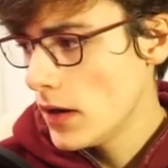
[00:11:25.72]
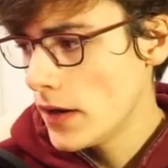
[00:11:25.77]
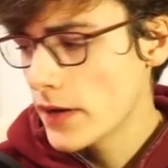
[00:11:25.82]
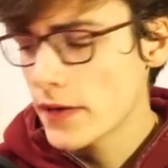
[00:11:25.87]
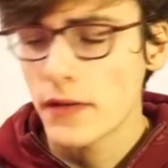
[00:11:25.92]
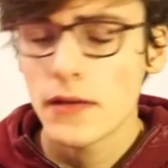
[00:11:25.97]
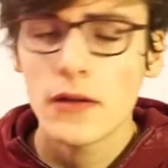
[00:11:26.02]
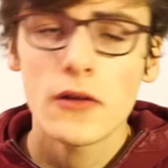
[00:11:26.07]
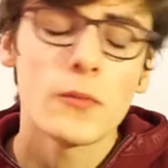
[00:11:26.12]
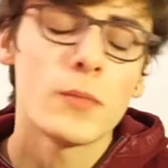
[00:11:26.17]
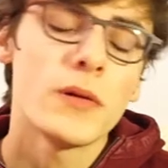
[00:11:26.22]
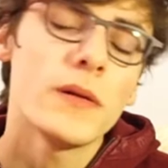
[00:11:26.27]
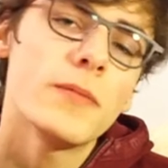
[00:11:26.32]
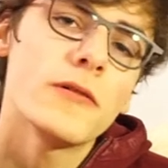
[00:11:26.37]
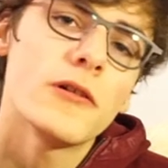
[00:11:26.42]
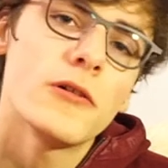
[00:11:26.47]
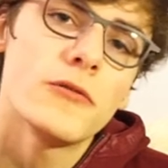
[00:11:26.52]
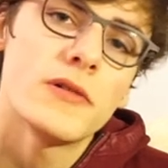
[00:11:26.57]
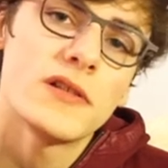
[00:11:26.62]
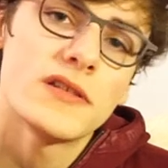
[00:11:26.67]
I don't know,
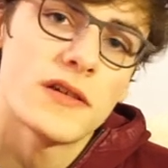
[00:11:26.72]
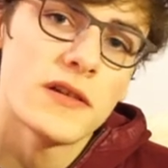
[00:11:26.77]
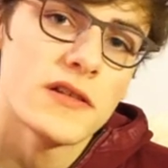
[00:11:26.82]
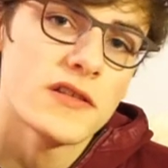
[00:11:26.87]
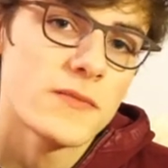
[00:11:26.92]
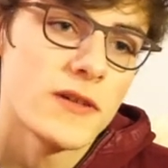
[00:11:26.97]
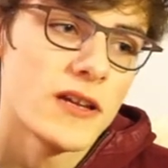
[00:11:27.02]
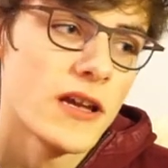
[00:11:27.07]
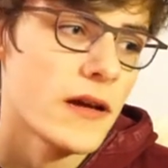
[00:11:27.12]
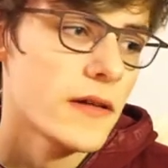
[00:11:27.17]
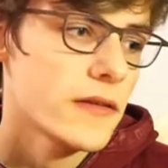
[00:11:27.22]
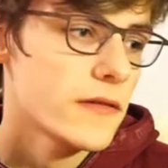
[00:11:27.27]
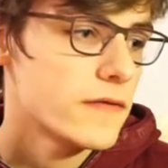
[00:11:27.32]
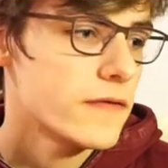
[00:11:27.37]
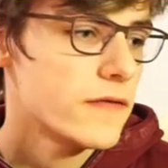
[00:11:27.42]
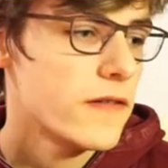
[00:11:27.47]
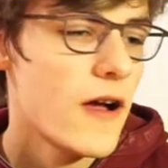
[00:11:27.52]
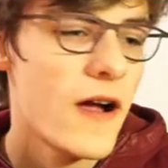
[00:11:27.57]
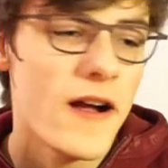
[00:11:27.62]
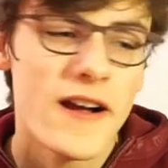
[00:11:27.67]
people always ask me, how the
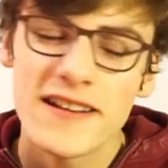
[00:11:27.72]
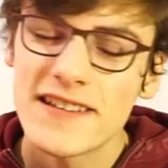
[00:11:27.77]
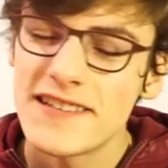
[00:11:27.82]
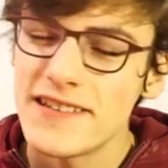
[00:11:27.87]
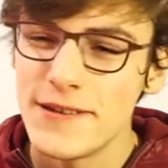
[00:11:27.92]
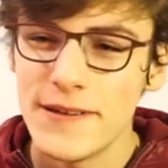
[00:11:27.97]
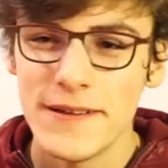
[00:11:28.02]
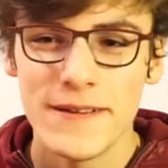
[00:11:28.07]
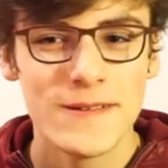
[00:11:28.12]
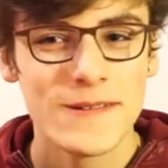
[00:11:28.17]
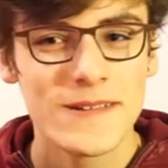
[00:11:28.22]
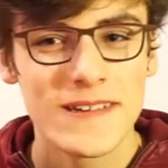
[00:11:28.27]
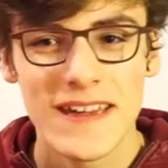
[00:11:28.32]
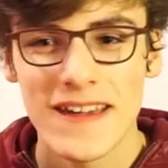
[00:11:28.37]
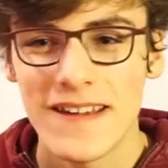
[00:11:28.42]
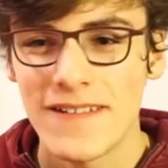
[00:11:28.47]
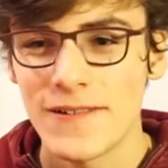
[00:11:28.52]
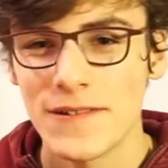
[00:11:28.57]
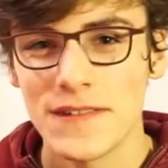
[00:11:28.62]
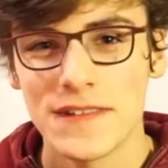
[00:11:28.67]
fuck do you
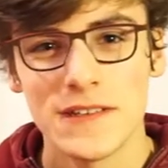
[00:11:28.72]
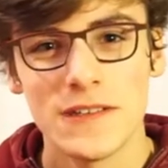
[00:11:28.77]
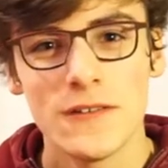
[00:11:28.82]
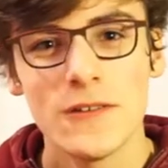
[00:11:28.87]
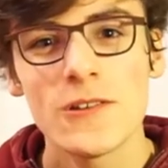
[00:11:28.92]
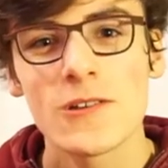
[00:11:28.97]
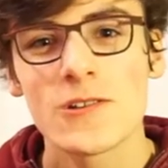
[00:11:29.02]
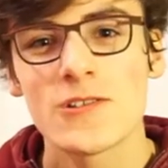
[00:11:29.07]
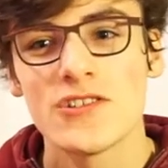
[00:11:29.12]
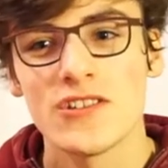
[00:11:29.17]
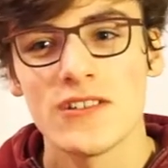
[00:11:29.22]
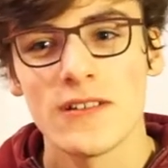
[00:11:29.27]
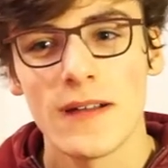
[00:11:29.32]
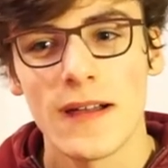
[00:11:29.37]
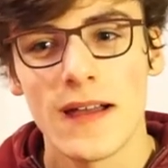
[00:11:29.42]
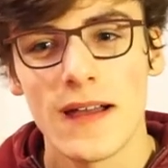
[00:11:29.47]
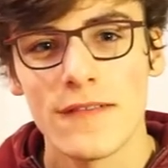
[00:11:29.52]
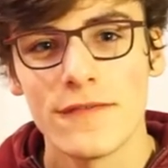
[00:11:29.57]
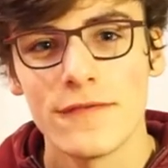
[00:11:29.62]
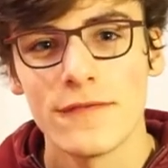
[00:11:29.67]
get all the knowledge
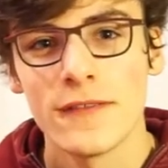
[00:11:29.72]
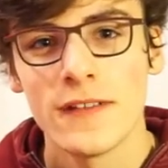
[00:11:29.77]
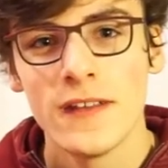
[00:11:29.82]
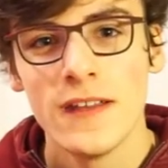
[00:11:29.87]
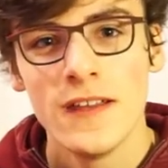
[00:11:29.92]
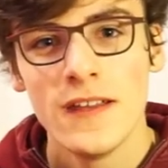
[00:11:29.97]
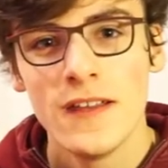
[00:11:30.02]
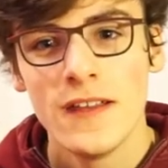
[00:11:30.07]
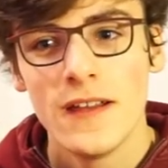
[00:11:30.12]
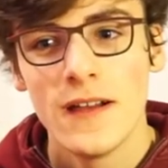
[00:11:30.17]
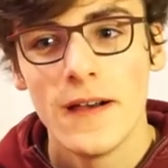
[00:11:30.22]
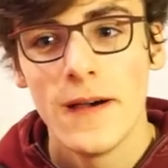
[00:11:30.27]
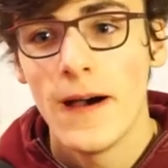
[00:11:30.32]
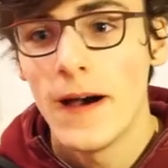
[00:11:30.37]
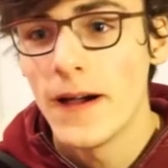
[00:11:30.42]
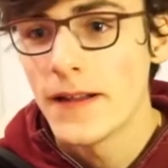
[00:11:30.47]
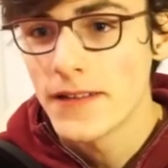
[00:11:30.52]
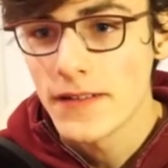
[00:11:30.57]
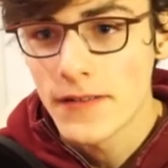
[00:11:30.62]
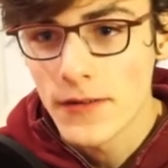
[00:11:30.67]
you have?
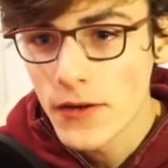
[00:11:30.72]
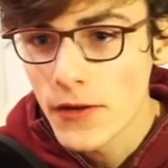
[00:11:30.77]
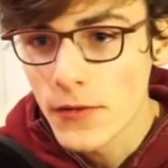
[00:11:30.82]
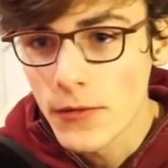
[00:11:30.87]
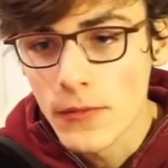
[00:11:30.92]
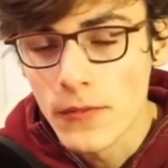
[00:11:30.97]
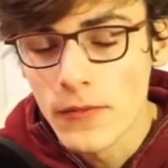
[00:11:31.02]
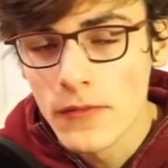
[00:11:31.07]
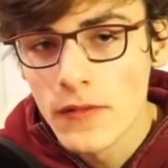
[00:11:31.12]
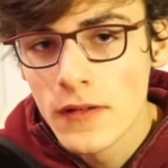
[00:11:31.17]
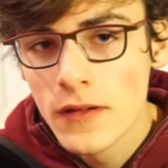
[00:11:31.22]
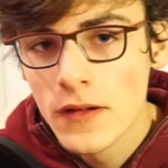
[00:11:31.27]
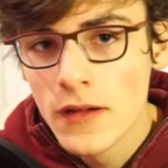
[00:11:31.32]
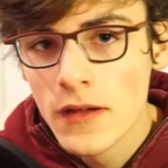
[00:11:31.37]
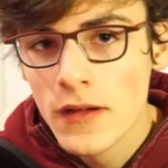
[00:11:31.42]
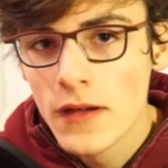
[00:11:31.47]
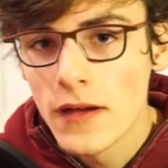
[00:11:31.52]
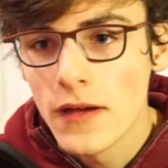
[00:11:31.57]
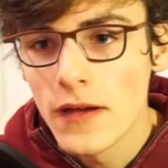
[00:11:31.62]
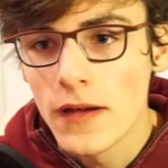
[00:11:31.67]
I don't know.
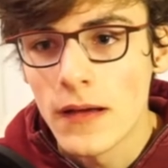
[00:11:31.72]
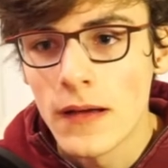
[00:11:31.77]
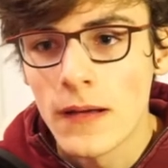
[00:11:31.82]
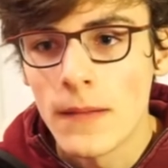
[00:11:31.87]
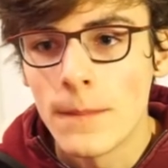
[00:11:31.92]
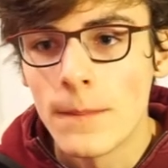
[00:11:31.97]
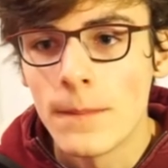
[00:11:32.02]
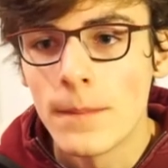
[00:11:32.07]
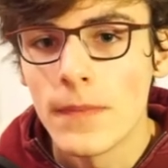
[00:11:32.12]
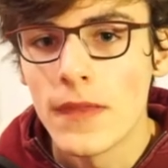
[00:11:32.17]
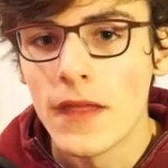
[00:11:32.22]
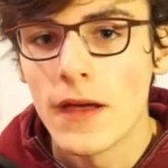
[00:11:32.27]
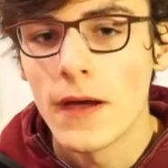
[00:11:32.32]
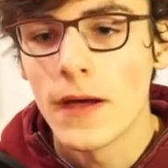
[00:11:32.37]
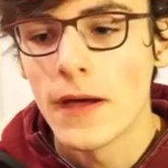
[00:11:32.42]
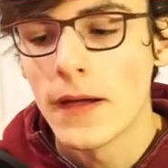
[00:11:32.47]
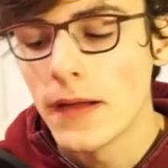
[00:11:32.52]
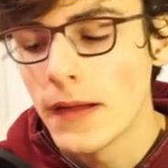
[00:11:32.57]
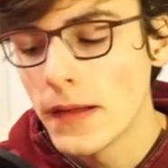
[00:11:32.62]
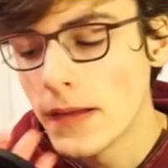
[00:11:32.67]

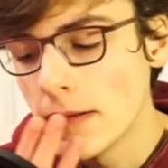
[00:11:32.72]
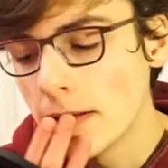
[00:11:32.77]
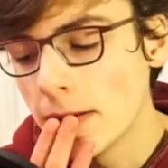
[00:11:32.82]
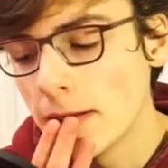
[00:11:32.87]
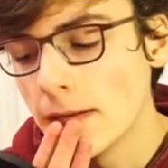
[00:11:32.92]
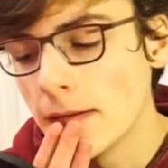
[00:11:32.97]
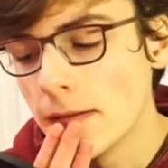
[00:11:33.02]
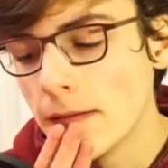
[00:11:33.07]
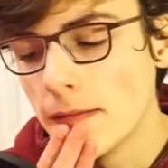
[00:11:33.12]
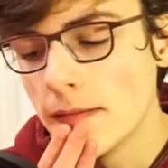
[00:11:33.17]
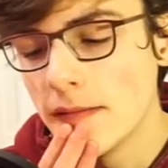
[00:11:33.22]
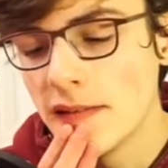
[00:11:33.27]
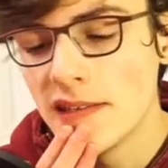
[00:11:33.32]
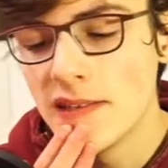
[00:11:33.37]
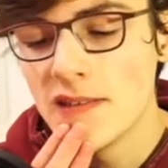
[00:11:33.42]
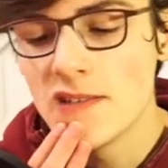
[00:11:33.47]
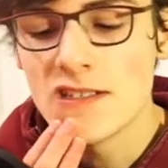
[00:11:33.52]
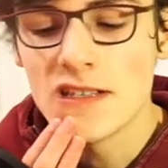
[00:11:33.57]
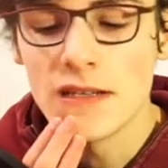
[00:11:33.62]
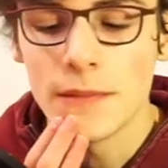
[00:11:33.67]
I
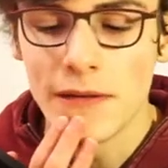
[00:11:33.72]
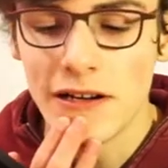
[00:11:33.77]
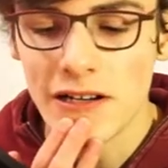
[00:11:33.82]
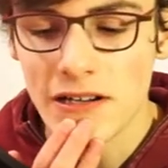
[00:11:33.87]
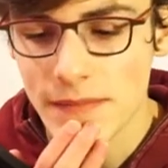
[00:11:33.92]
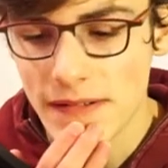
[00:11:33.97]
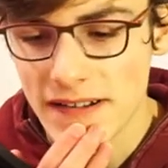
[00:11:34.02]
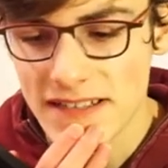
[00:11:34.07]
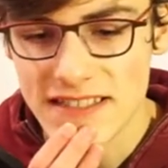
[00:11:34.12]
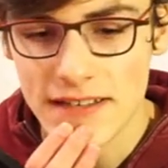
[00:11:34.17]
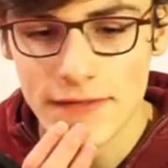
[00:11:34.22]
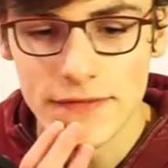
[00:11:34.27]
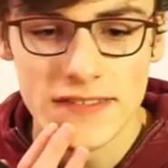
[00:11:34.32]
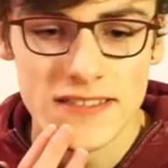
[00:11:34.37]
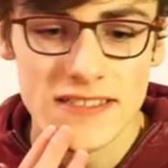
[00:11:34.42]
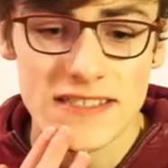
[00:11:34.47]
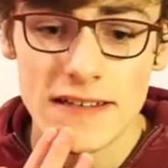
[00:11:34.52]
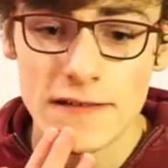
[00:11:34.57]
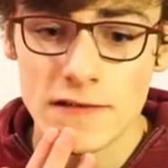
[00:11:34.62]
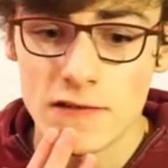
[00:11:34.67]
usually market myself
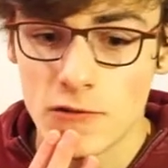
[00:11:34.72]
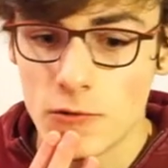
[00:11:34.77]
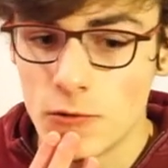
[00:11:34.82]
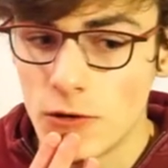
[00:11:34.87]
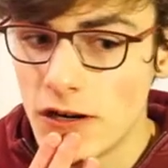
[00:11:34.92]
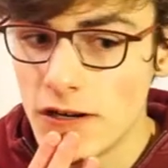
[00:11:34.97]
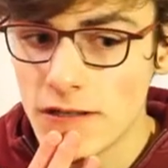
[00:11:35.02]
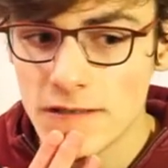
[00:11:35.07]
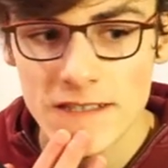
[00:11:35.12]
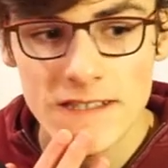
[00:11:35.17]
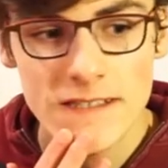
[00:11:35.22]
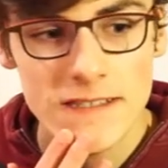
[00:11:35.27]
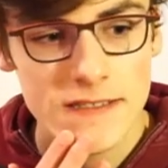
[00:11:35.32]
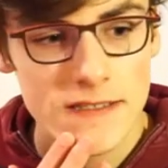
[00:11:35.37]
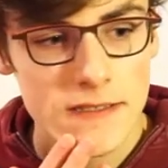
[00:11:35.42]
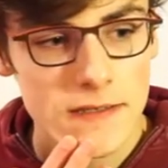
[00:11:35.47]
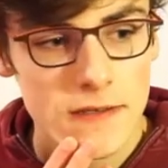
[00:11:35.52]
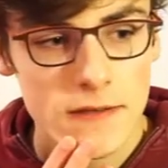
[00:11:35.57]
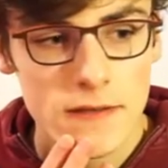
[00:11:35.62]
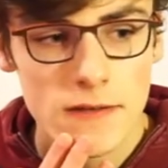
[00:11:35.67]
as a technical
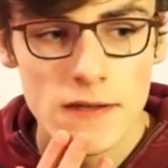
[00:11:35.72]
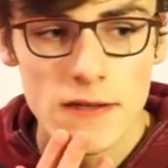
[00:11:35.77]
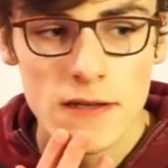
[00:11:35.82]
artist,